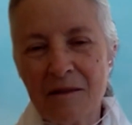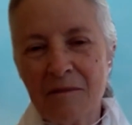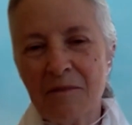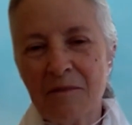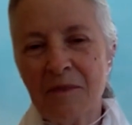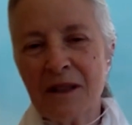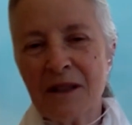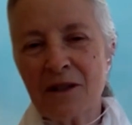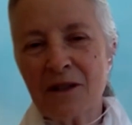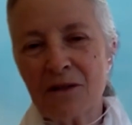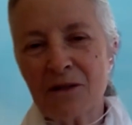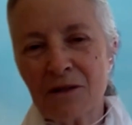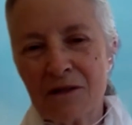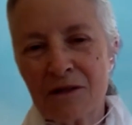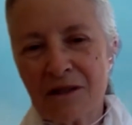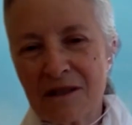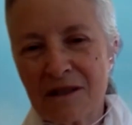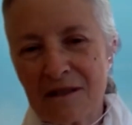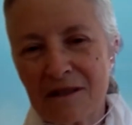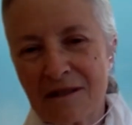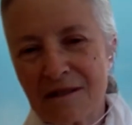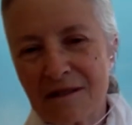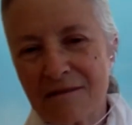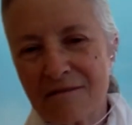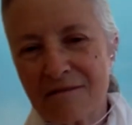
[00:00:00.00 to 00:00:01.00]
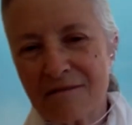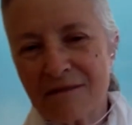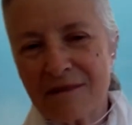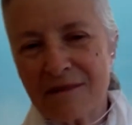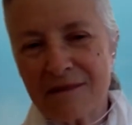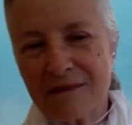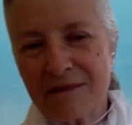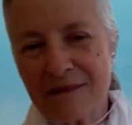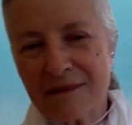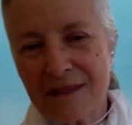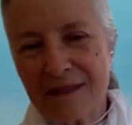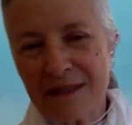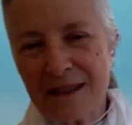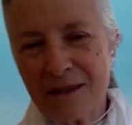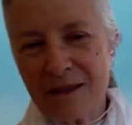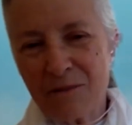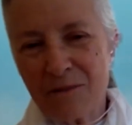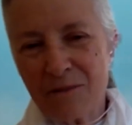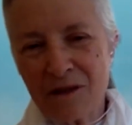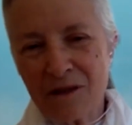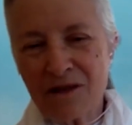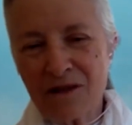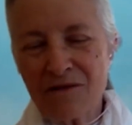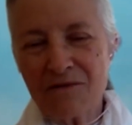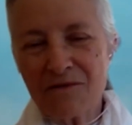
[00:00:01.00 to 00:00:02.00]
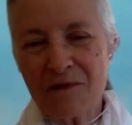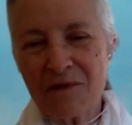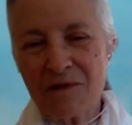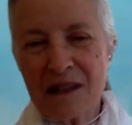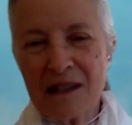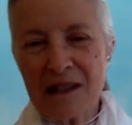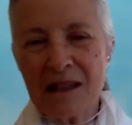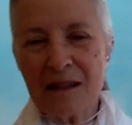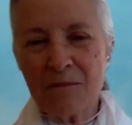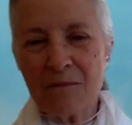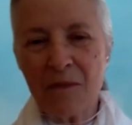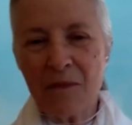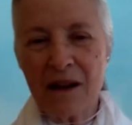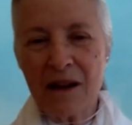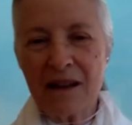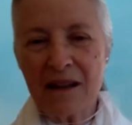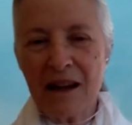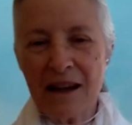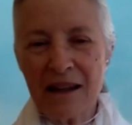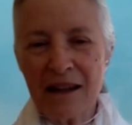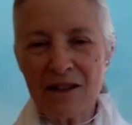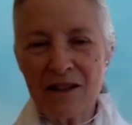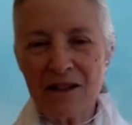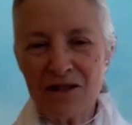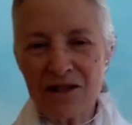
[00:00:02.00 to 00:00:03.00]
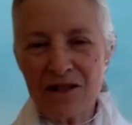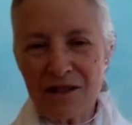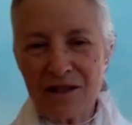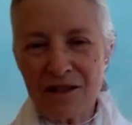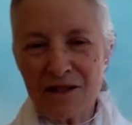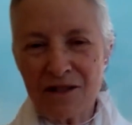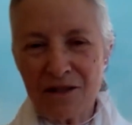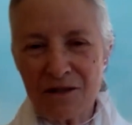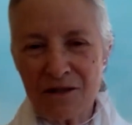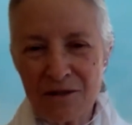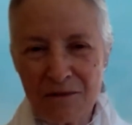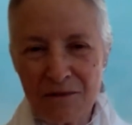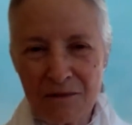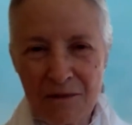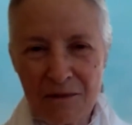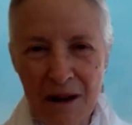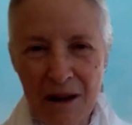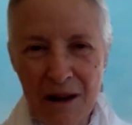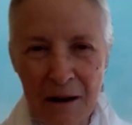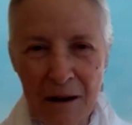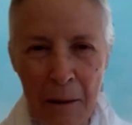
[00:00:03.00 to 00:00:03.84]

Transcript: because it wasn't really in my nature to